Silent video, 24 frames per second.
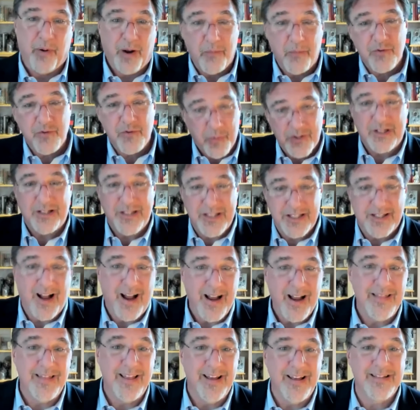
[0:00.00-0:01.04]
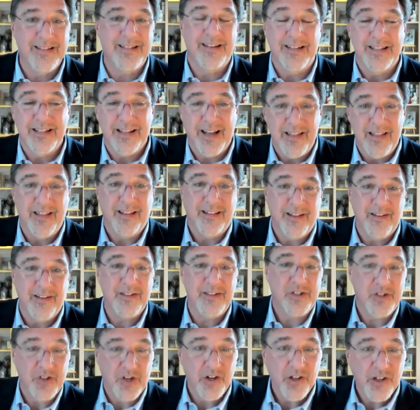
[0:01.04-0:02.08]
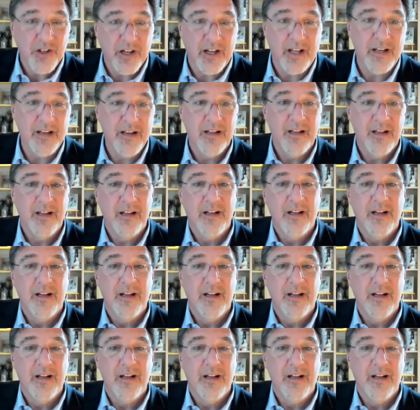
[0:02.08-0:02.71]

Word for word: but I'm supposed to sign this and say that this is good.